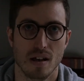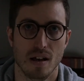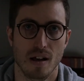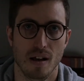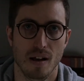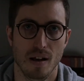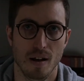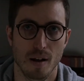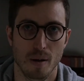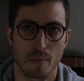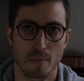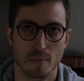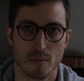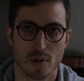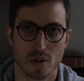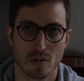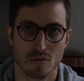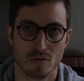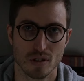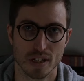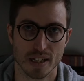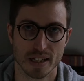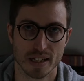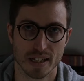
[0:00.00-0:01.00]
to
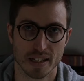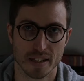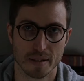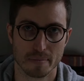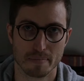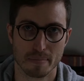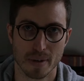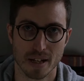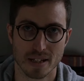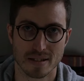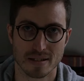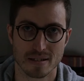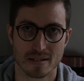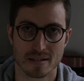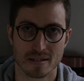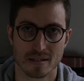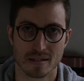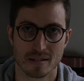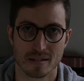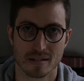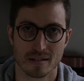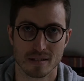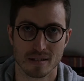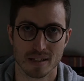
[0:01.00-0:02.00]
really get the best
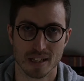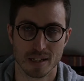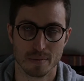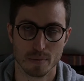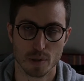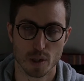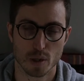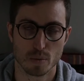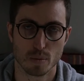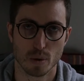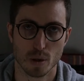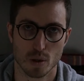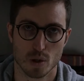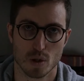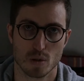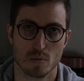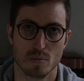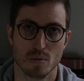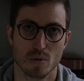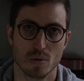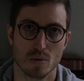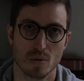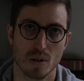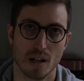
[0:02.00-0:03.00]
image
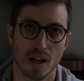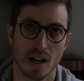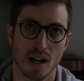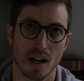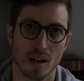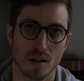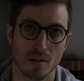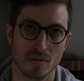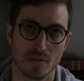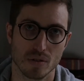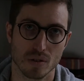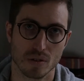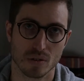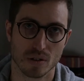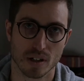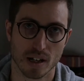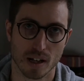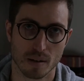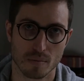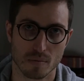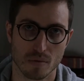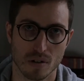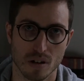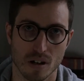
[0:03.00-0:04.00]
possible out of your
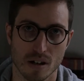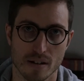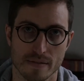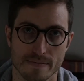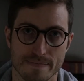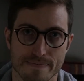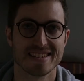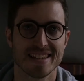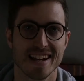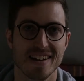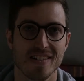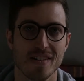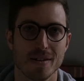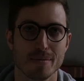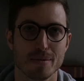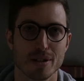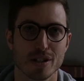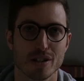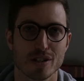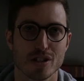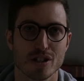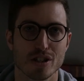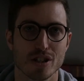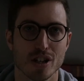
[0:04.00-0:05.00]
camera. Now I'm
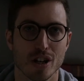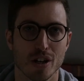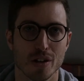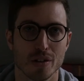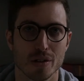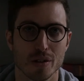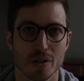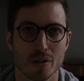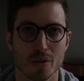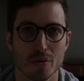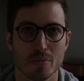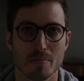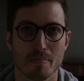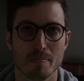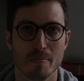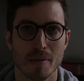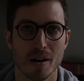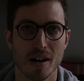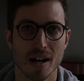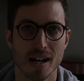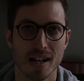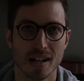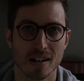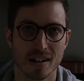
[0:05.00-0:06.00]
going to show you
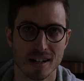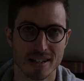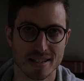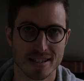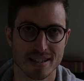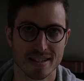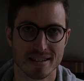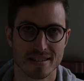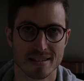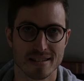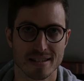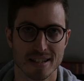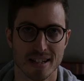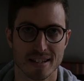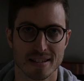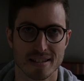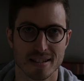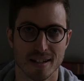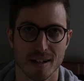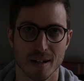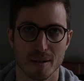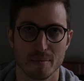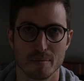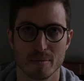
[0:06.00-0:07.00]
my lighting
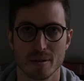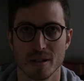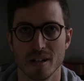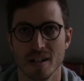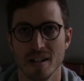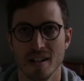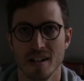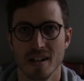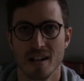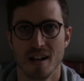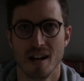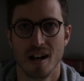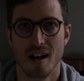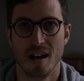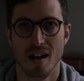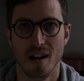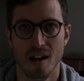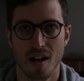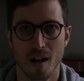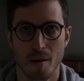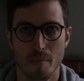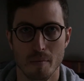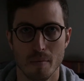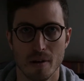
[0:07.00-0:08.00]
setup.
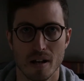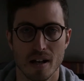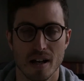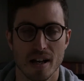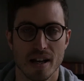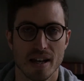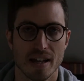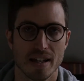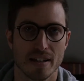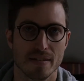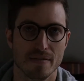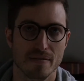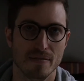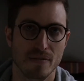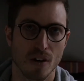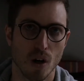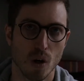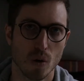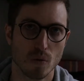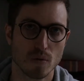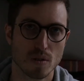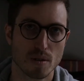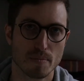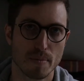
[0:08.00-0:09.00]
It
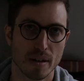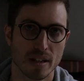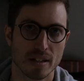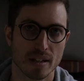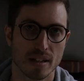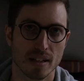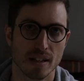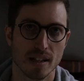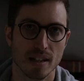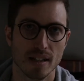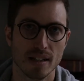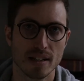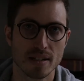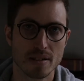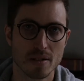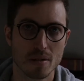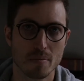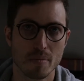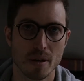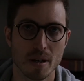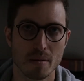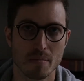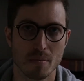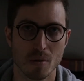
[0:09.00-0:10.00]
involves spending a little
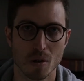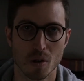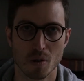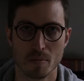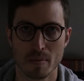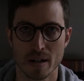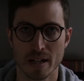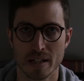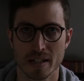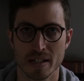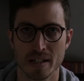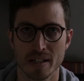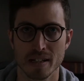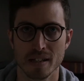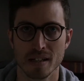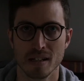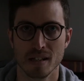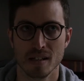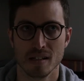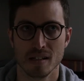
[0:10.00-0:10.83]
bit more money.